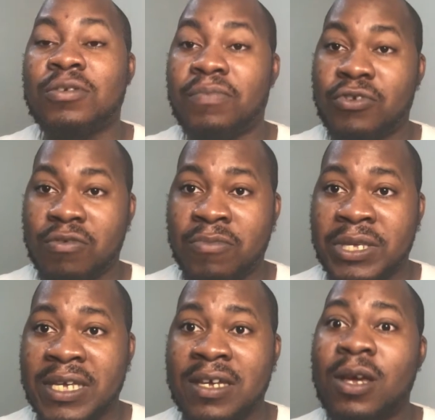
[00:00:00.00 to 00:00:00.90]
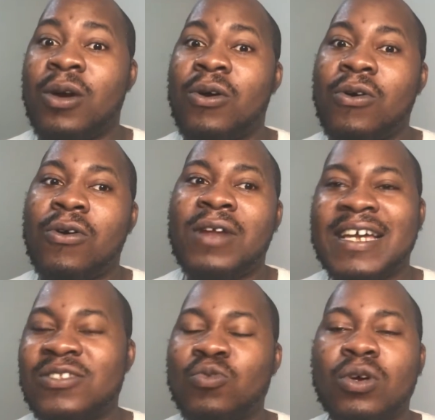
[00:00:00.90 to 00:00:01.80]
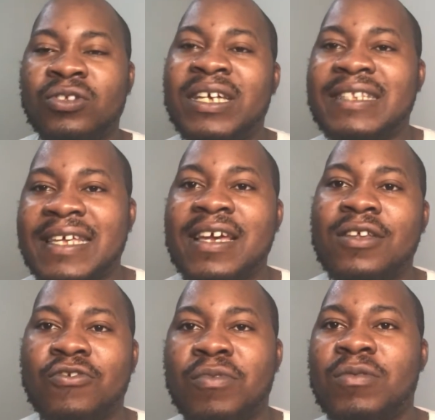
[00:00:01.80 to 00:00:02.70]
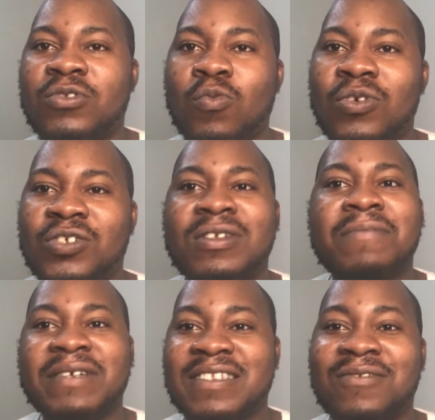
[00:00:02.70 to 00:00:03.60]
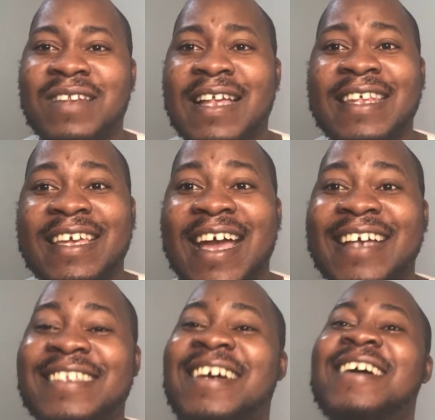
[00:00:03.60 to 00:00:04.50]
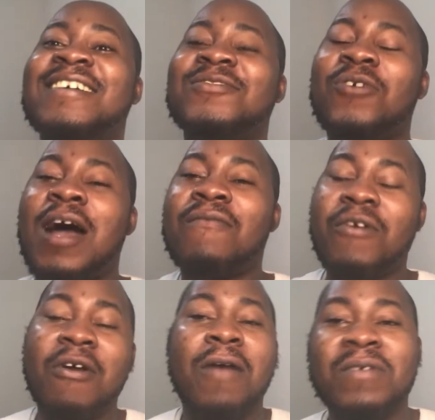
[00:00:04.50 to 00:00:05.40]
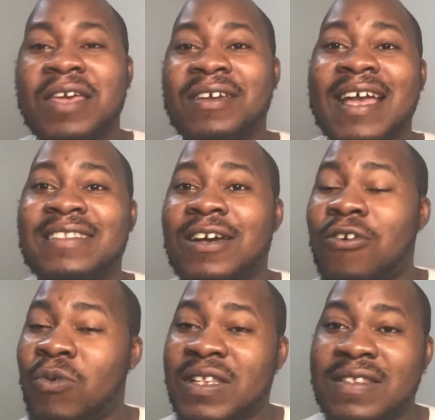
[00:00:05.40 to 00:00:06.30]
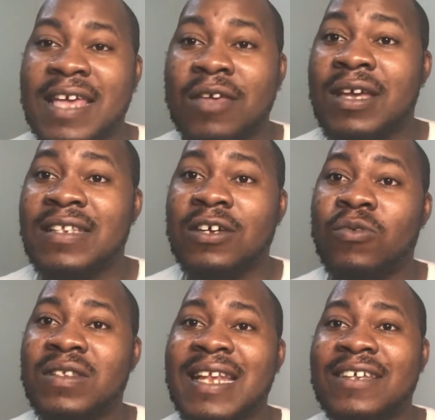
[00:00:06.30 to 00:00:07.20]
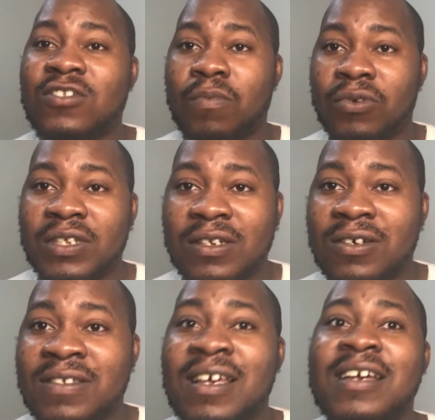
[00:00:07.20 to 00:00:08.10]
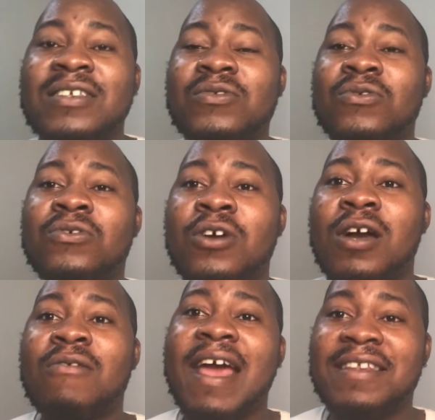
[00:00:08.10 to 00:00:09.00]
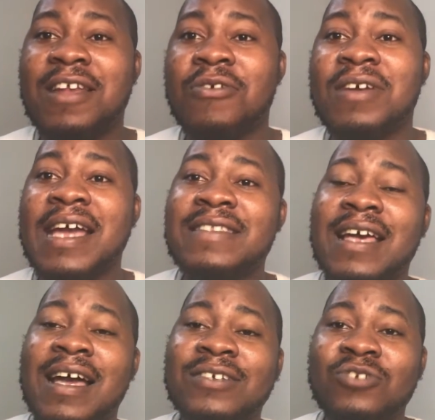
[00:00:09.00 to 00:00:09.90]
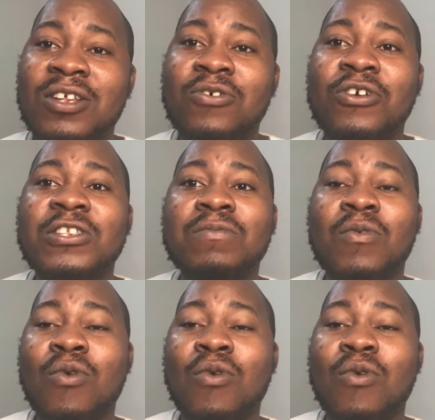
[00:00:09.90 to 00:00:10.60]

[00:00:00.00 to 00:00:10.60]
to a premiere or like to another day, and you'll be able to watch it on that particular day, guys. So I'm very happy that you guys are always here. You guys are always like supporting us. So right now you guys are actually going to be